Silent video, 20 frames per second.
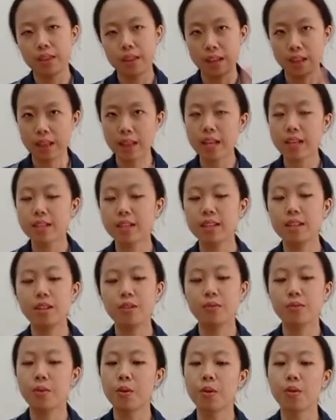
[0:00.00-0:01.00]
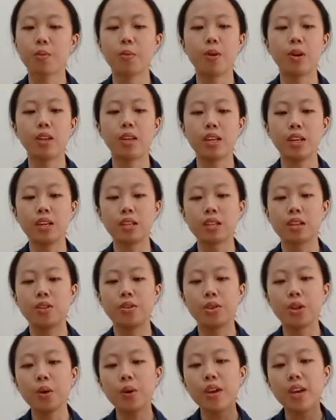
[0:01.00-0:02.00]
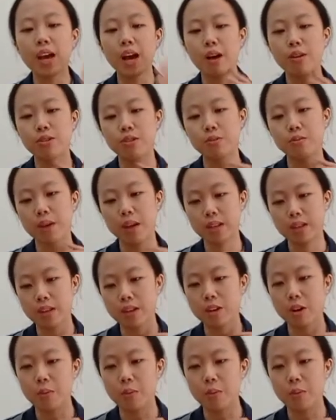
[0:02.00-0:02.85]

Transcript: And lastly, the fourth point is knowing how to maintain